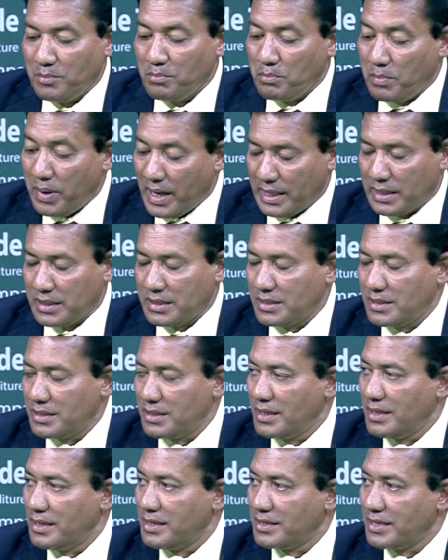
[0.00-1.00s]
but
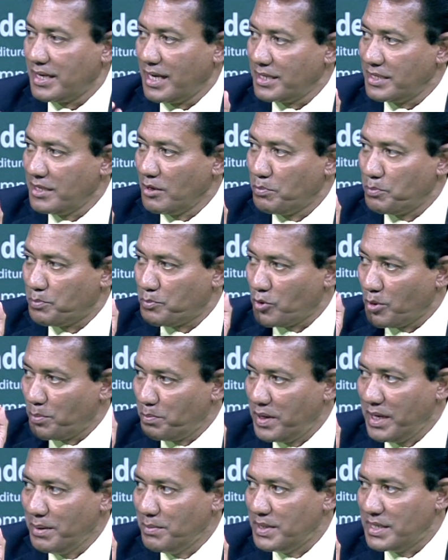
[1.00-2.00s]
right now
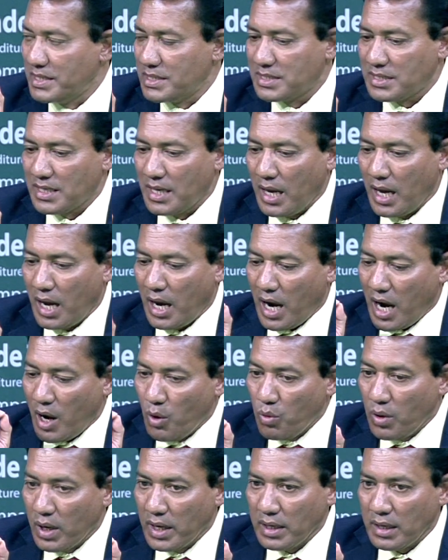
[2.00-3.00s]
problem is
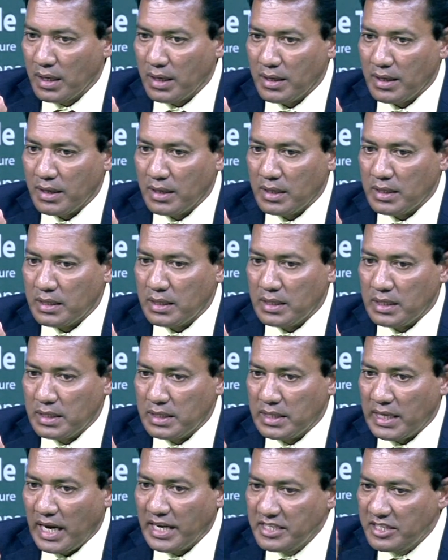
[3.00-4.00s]
our
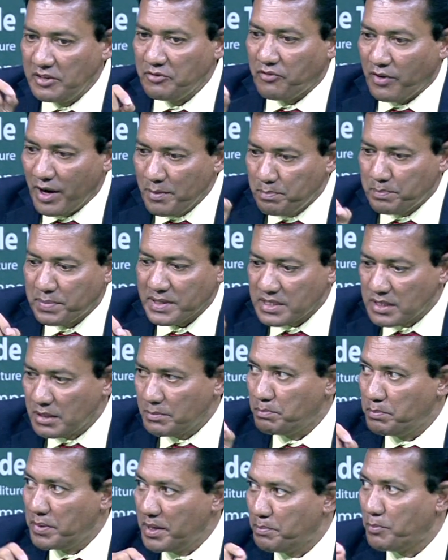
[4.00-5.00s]

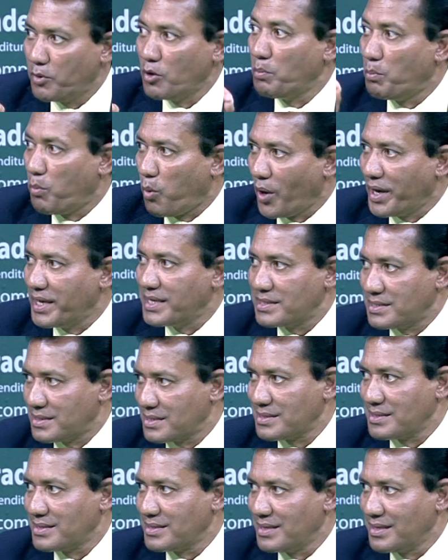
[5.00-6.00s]
95% people
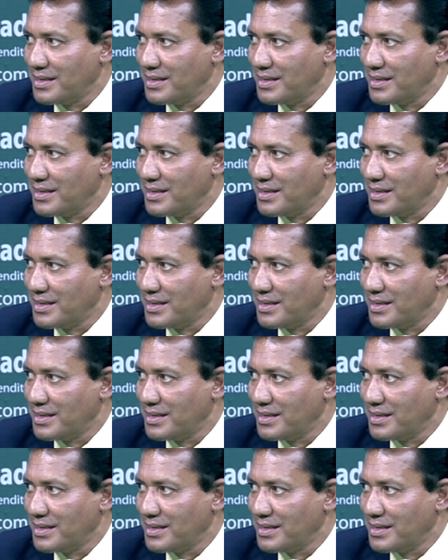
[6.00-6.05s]
boys,